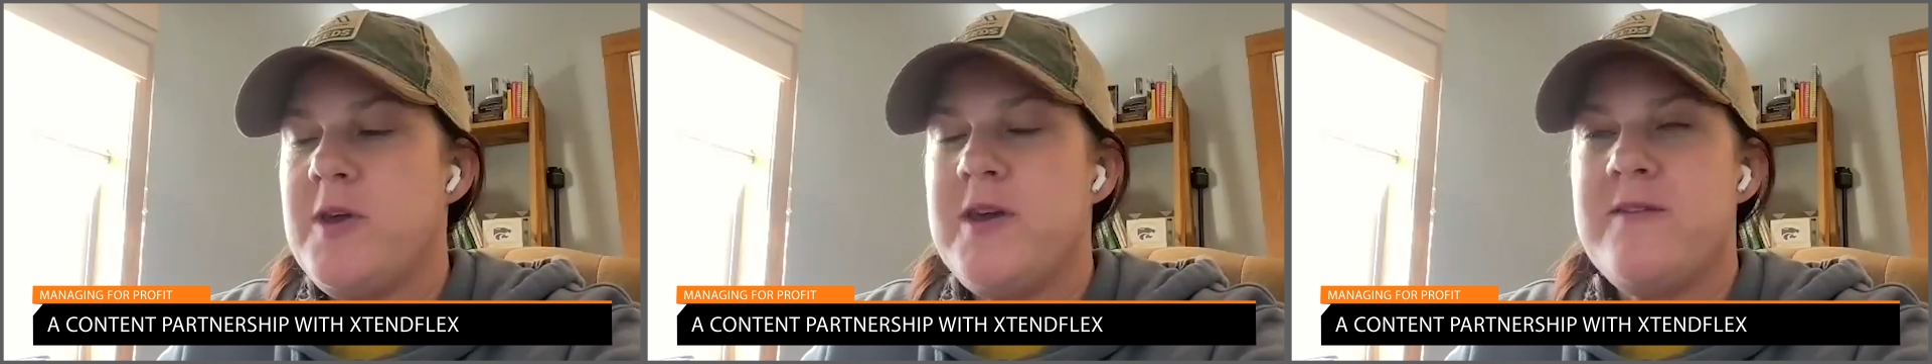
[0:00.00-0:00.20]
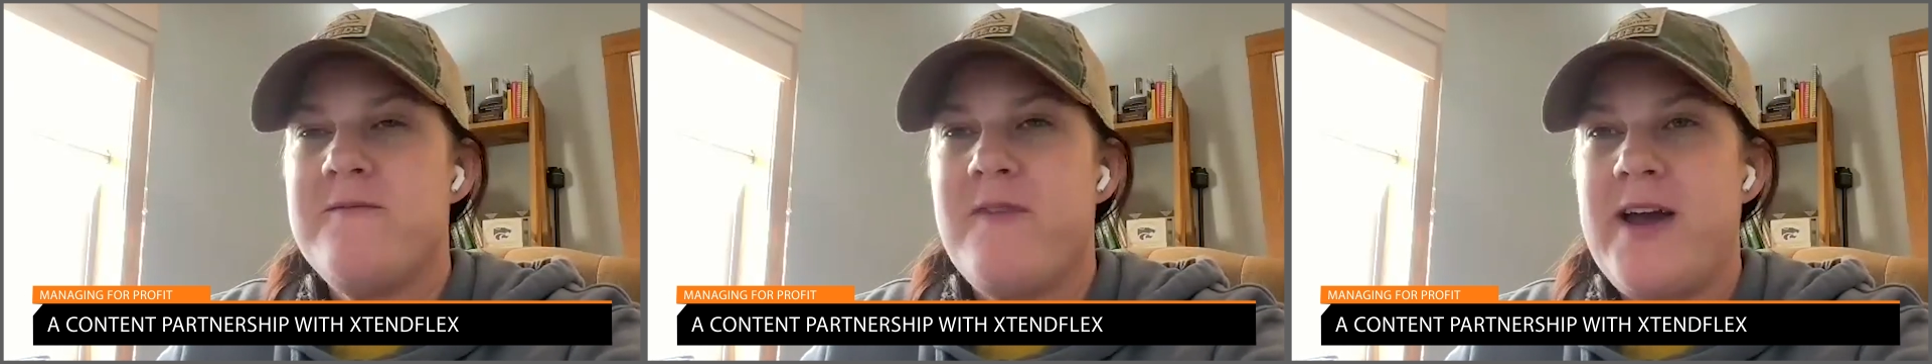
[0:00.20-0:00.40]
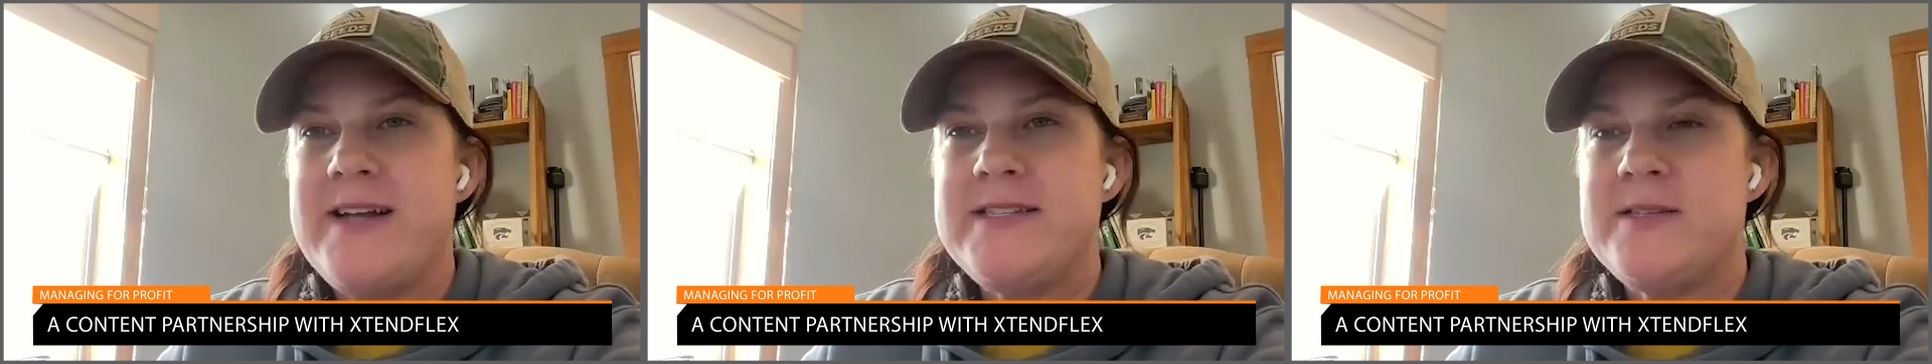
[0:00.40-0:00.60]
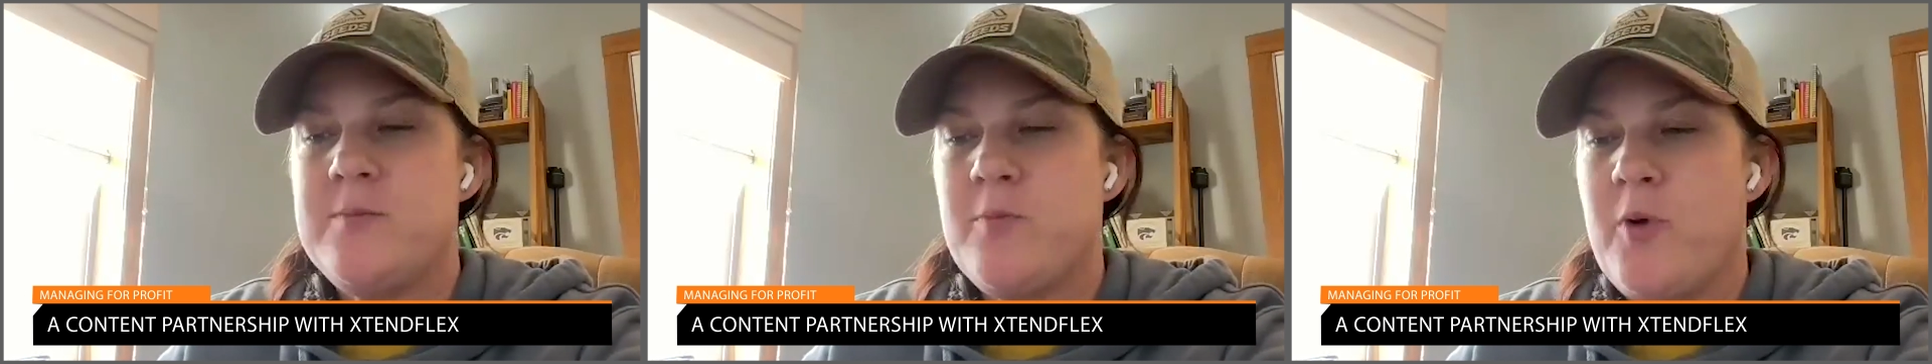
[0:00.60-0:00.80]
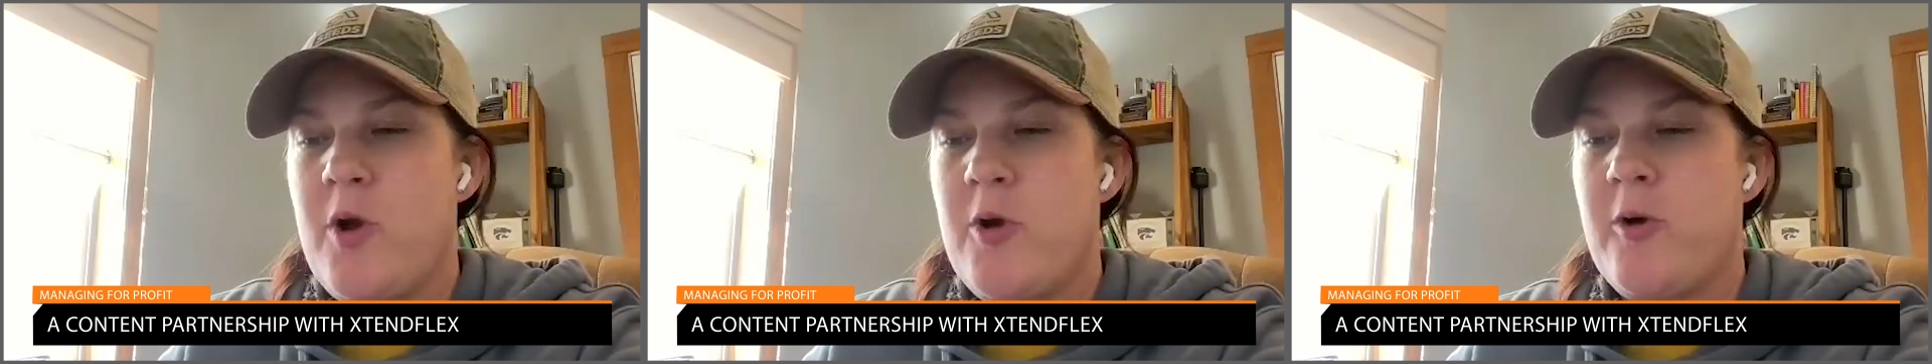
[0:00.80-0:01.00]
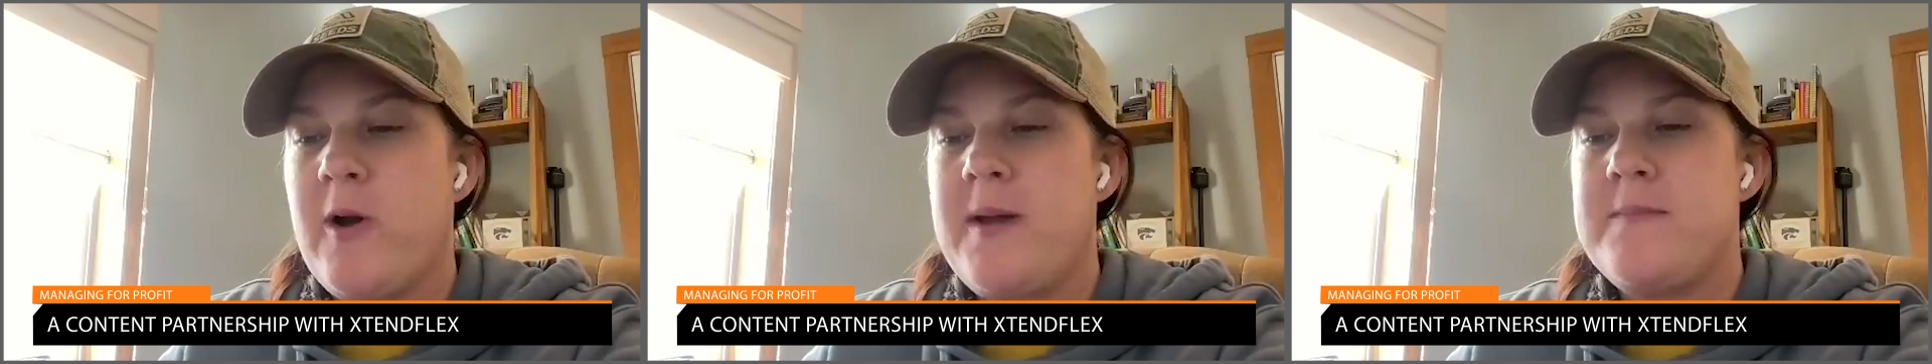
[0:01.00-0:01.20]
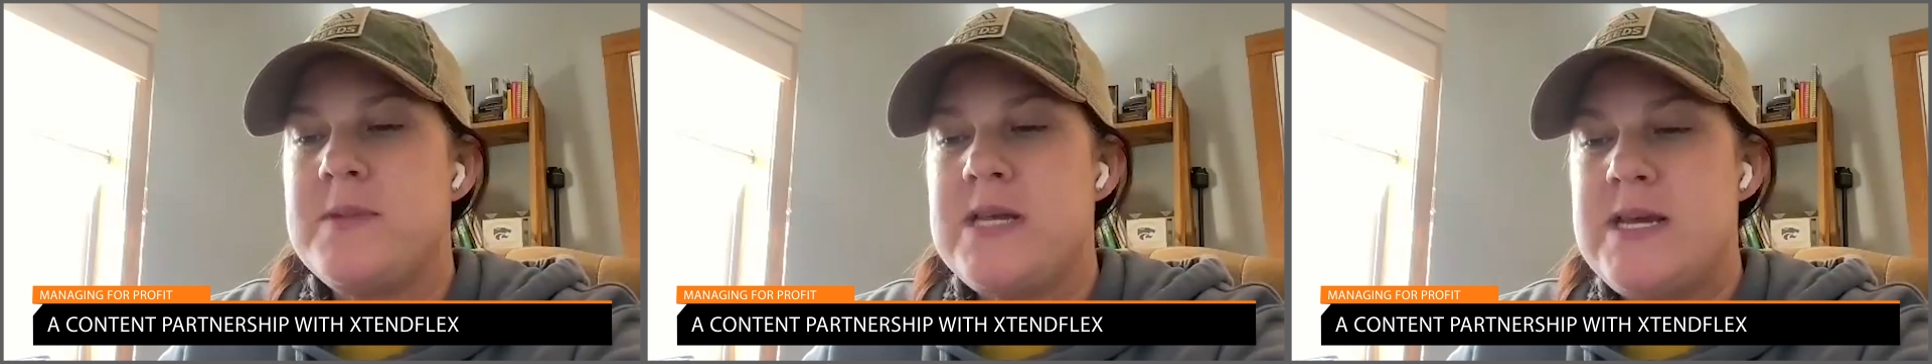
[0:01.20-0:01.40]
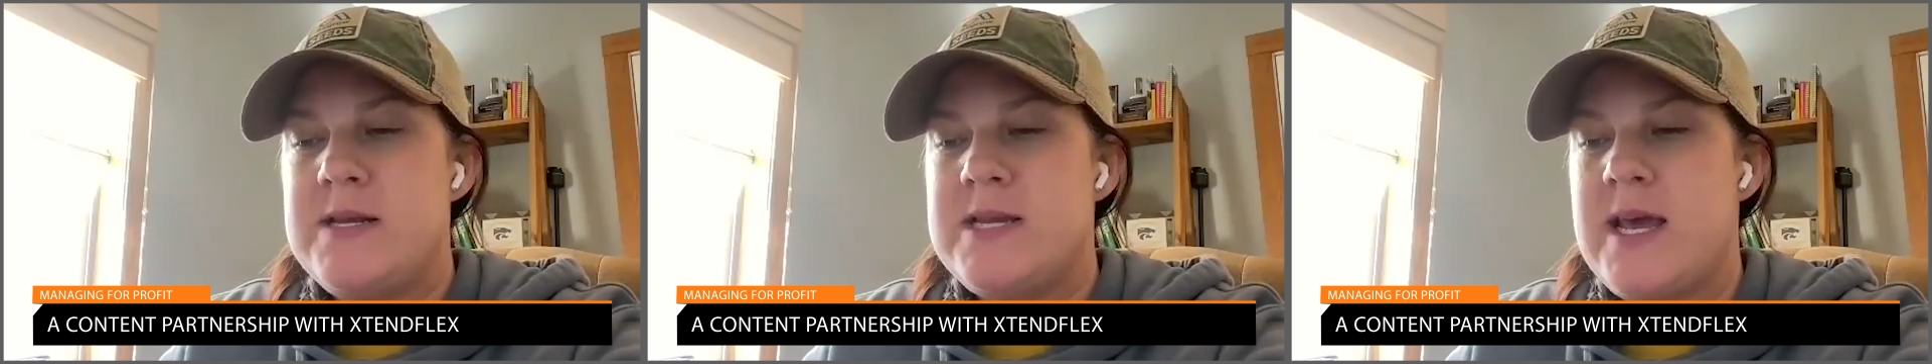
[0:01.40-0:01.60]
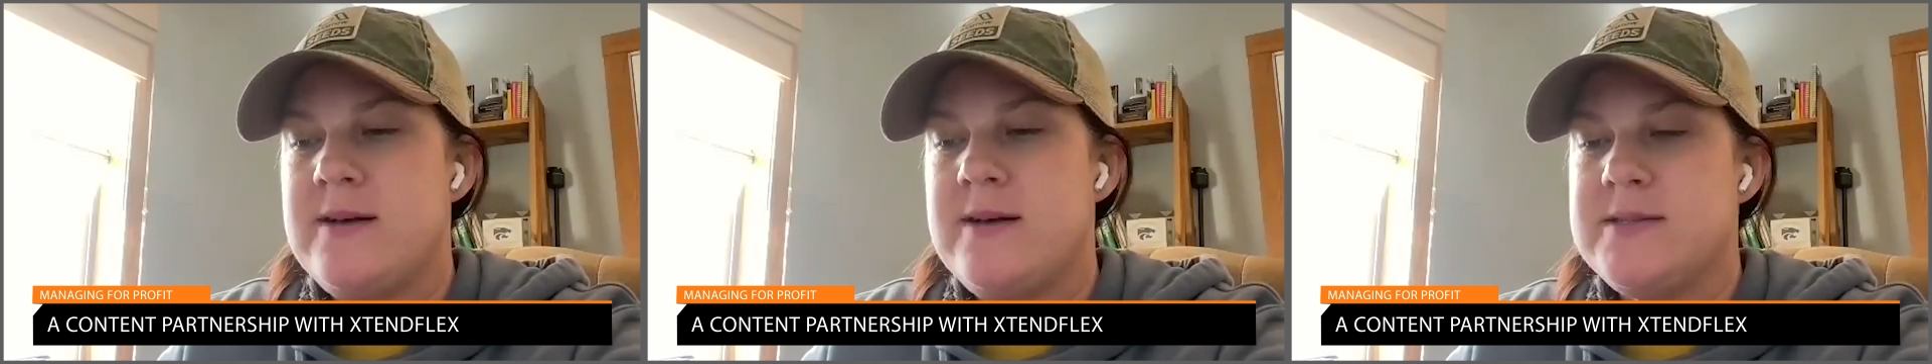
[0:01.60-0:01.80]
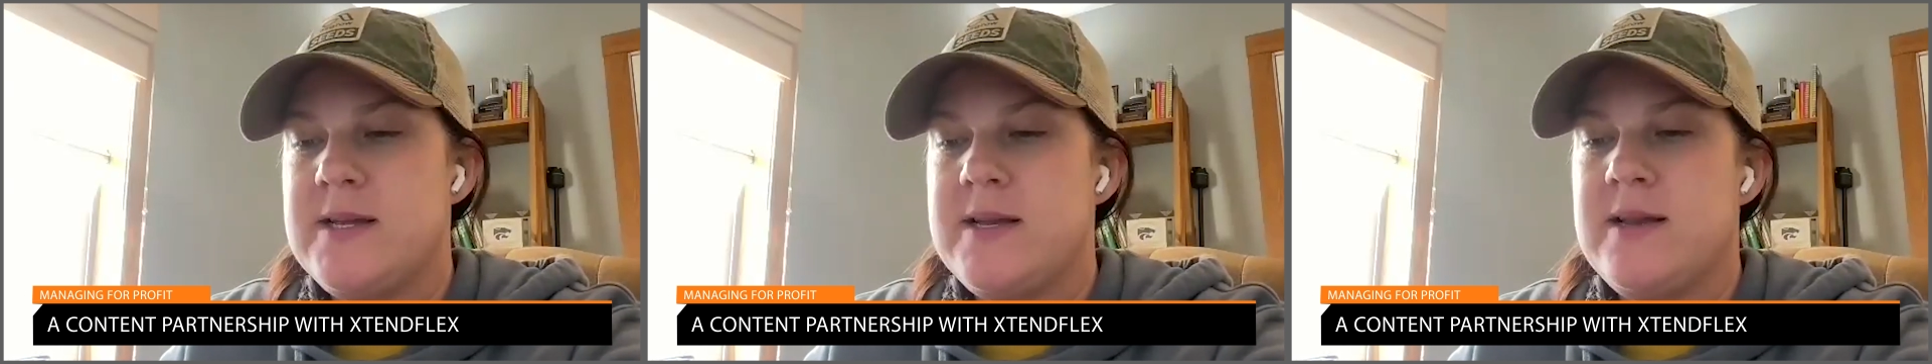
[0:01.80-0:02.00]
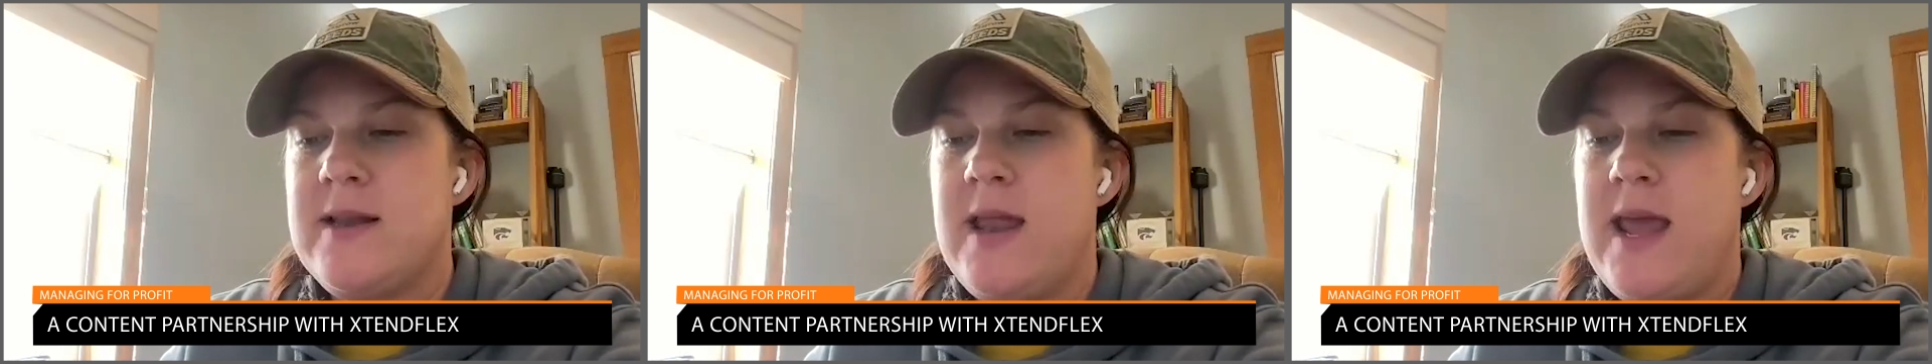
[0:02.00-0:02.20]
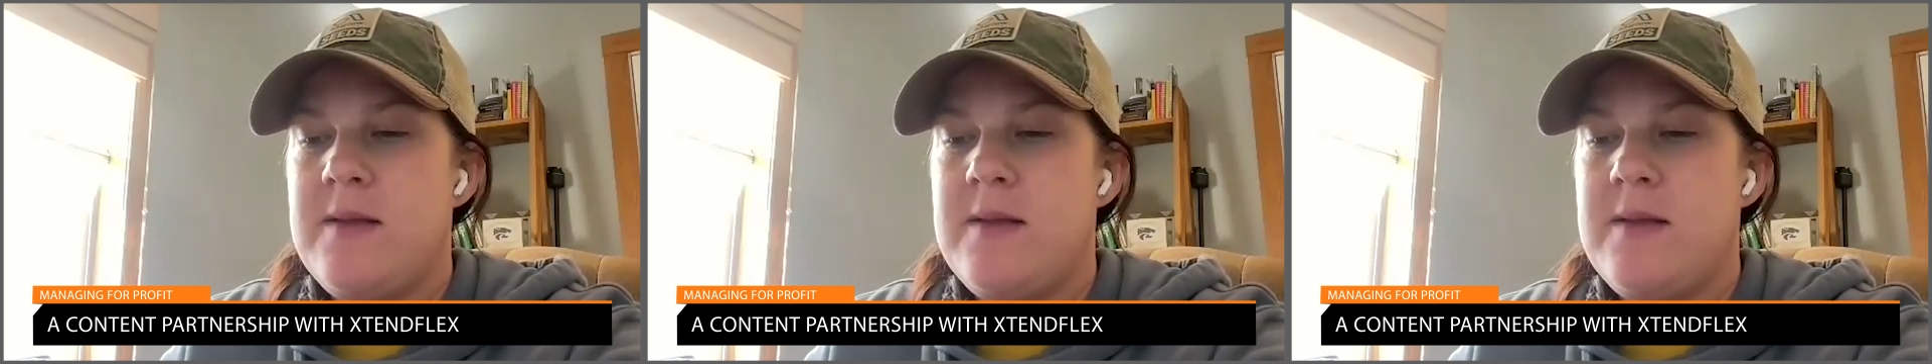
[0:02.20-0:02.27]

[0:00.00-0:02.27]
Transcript: you can find some program details and,